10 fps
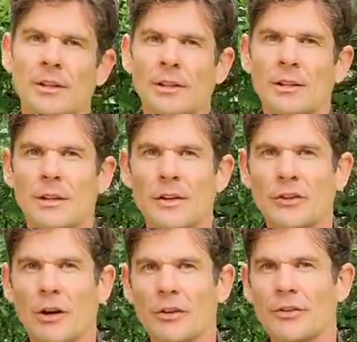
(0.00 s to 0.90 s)
And this
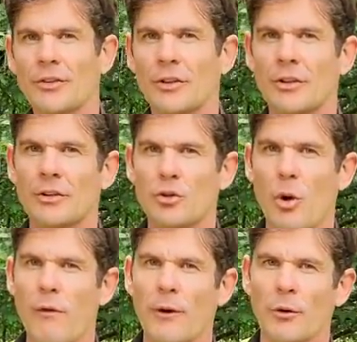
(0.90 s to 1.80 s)
cost
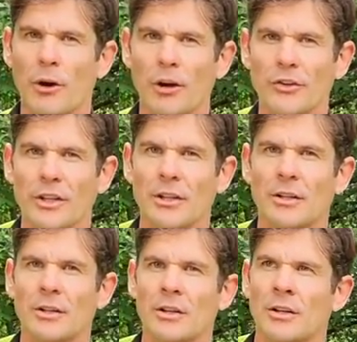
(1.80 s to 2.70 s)
1200 Aussie,
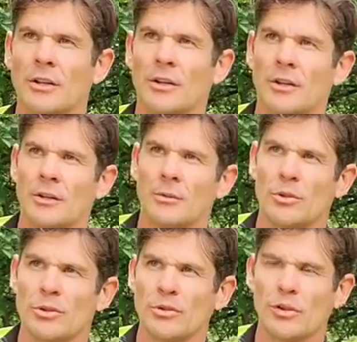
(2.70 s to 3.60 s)

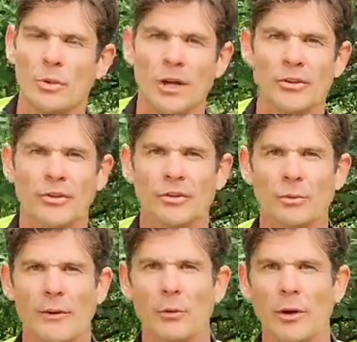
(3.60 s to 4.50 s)
which is US. We'll
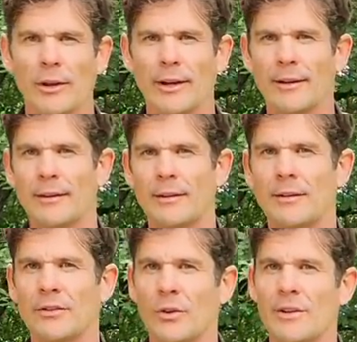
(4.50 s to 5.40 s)
have to work that out.
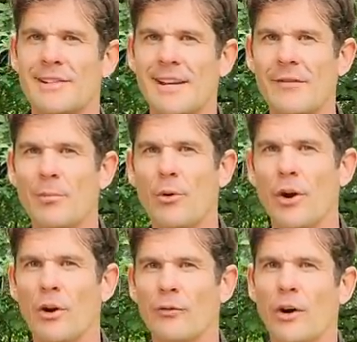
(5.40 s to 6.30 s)
So
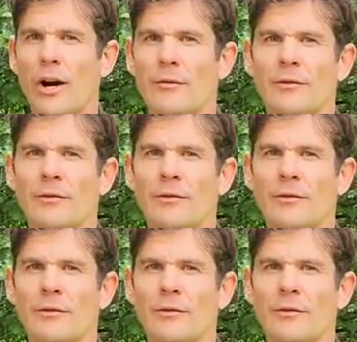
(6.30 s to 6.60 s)
7.05.